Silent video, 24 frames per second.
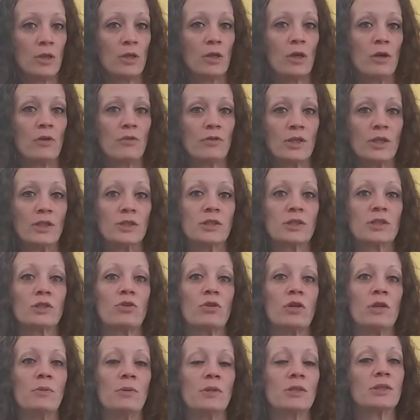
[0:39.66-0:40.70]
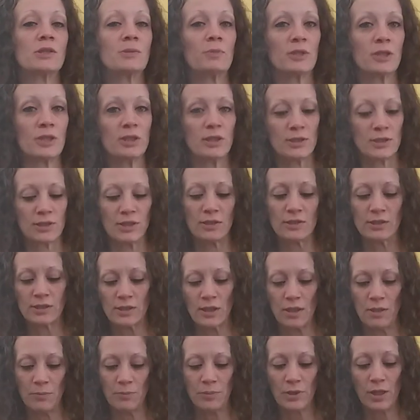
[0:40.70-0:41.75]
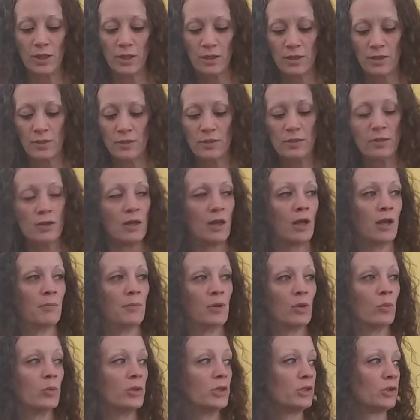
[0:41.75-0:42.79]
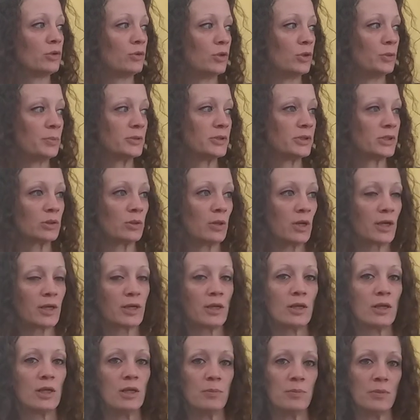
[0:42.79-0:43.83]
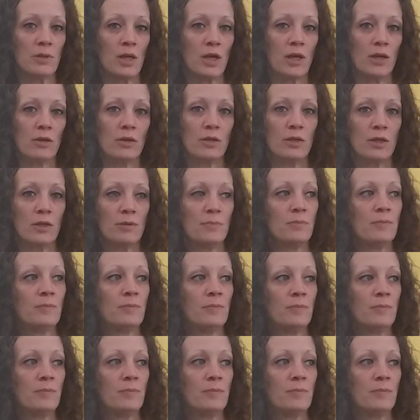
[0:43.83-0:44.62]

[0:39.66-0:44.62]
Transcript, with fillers: of kids screaming, it's my kids outside playing. I have my window open so I can keep an eye on them.